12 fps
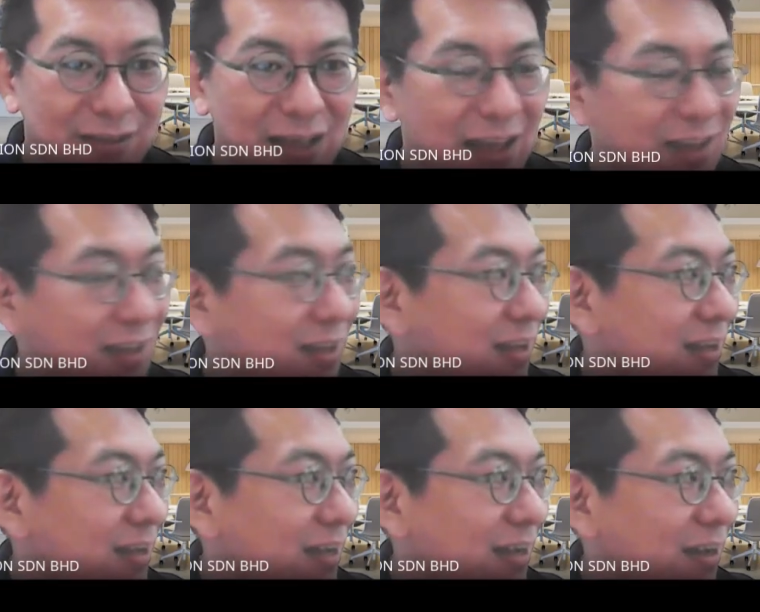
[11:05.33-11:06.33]

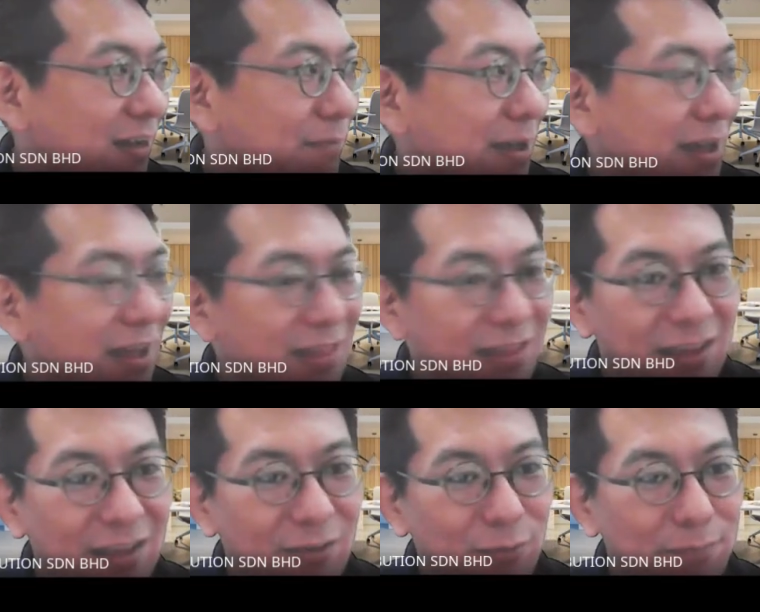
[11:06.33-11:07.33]
hire a
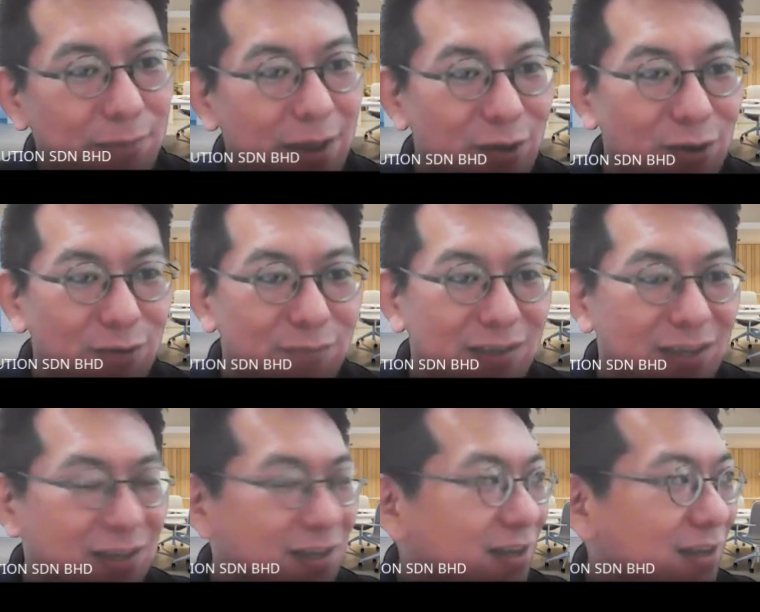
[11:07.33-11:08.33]
mechanic repair your
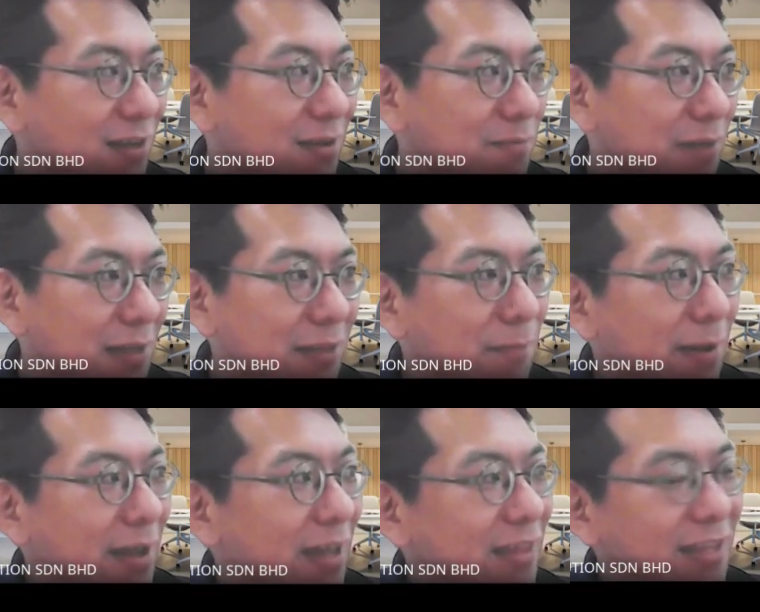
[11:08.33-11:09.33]
vehicle, but the
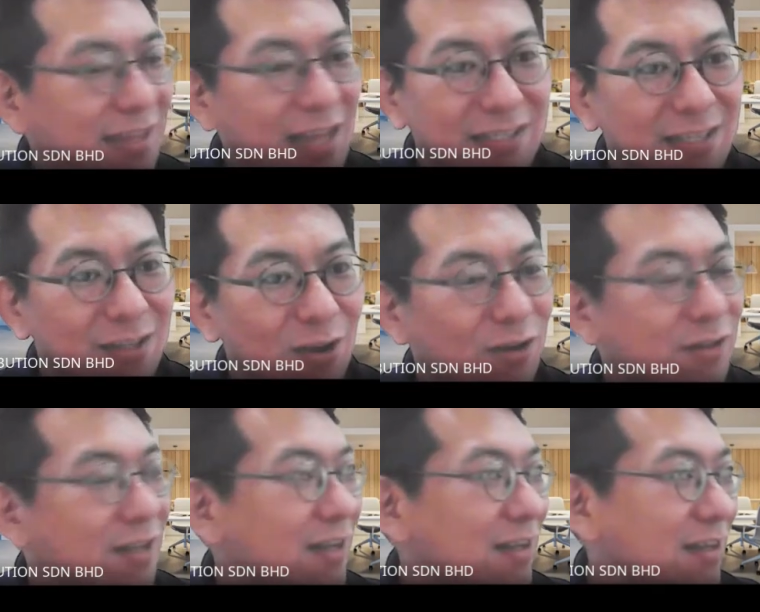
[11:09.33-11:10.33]
mechanic doesn't
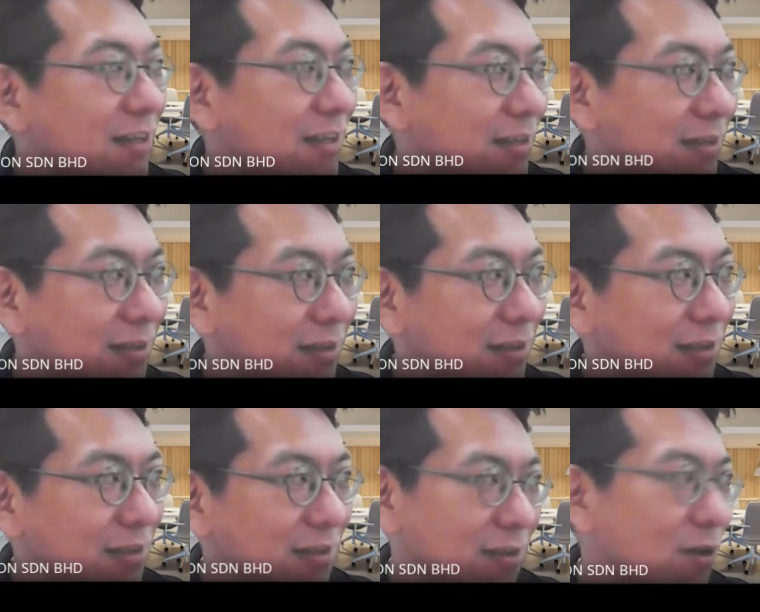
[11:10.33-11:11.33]
own
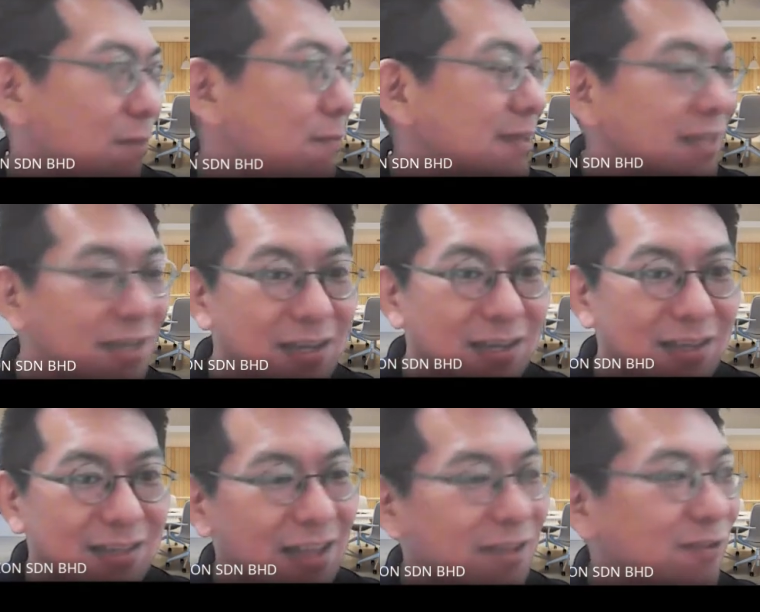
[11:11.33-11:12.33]
a
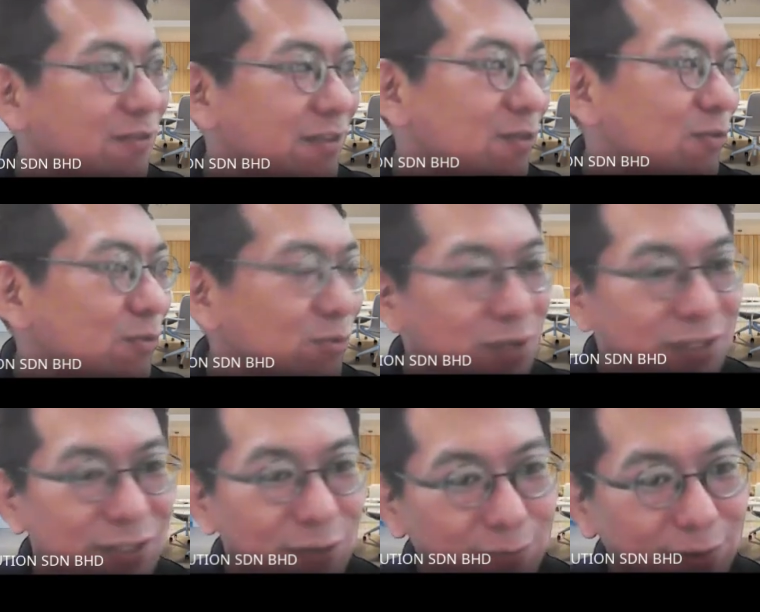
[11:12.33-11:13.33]
company, then you need to do a
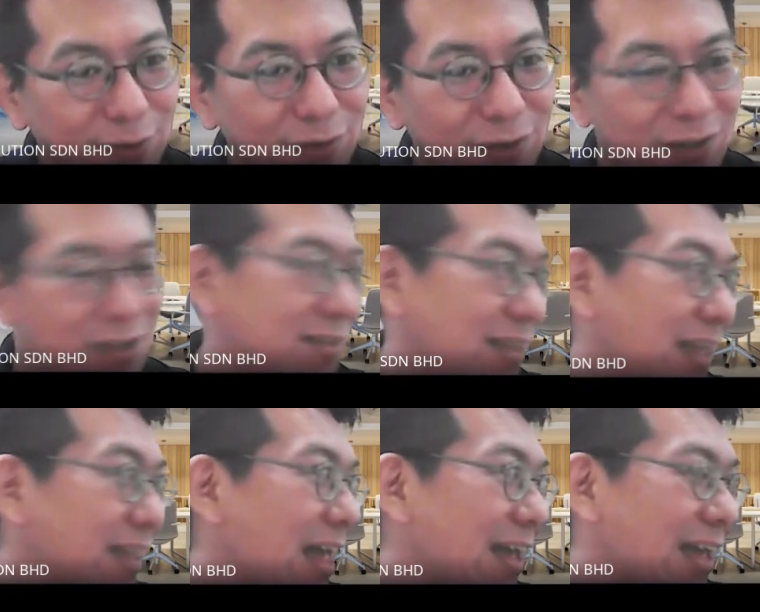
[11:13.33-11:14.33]
self bill.
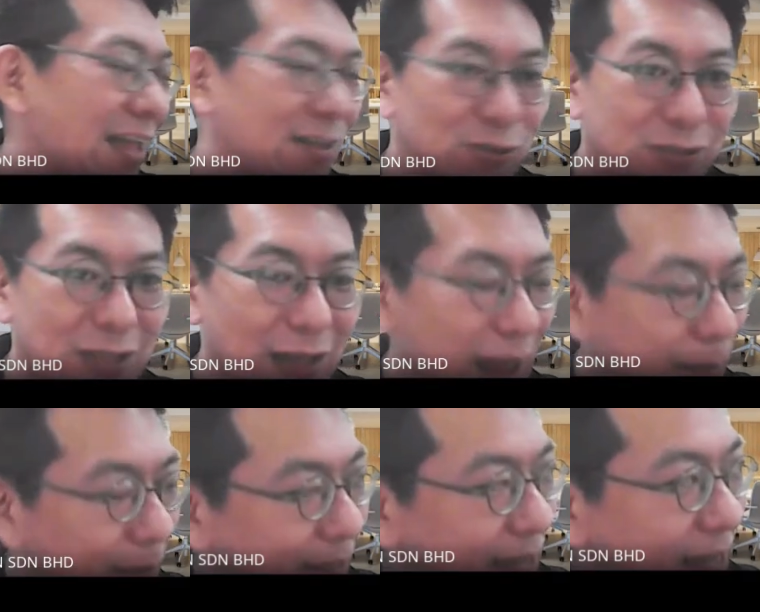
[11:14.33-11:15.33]
Then I can use the
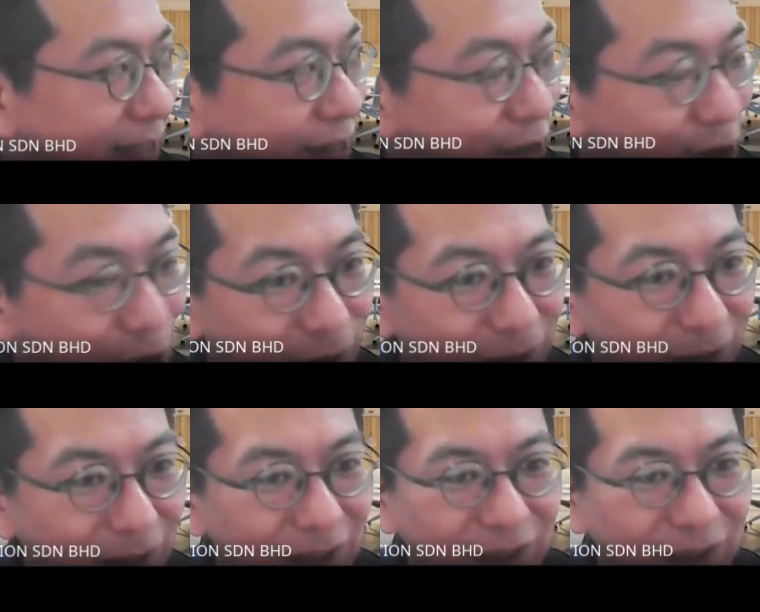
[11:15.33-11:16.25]
MSIC code.